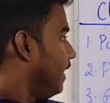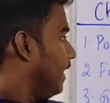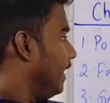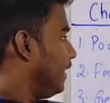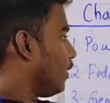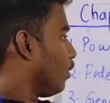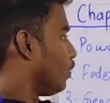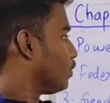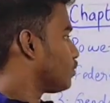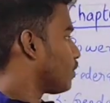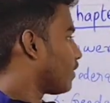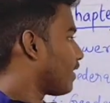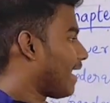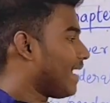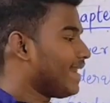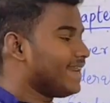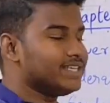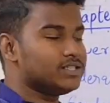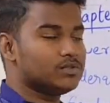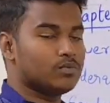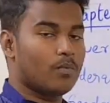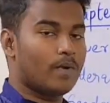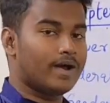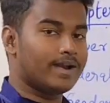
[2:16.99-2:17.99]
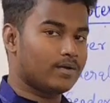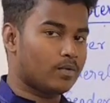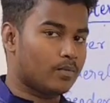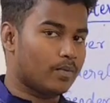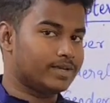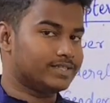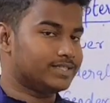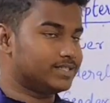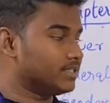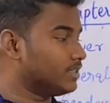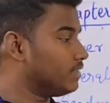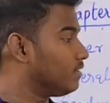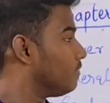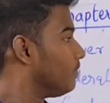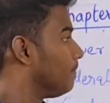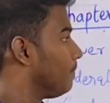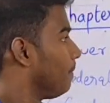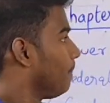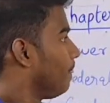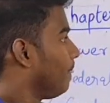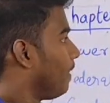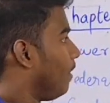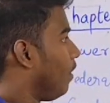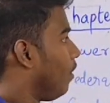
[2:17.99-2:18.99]
It also carries 1 question
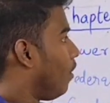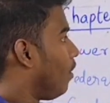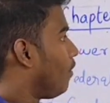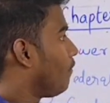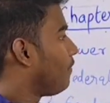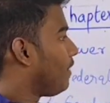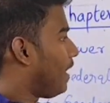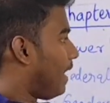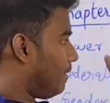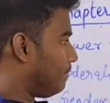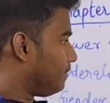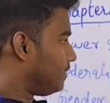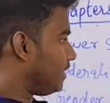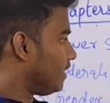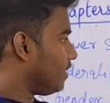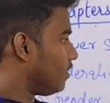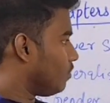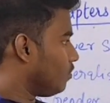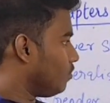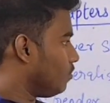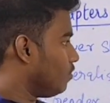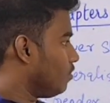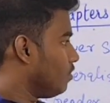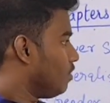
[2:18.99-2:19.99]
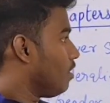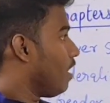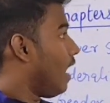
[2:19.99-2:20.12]
of MCQ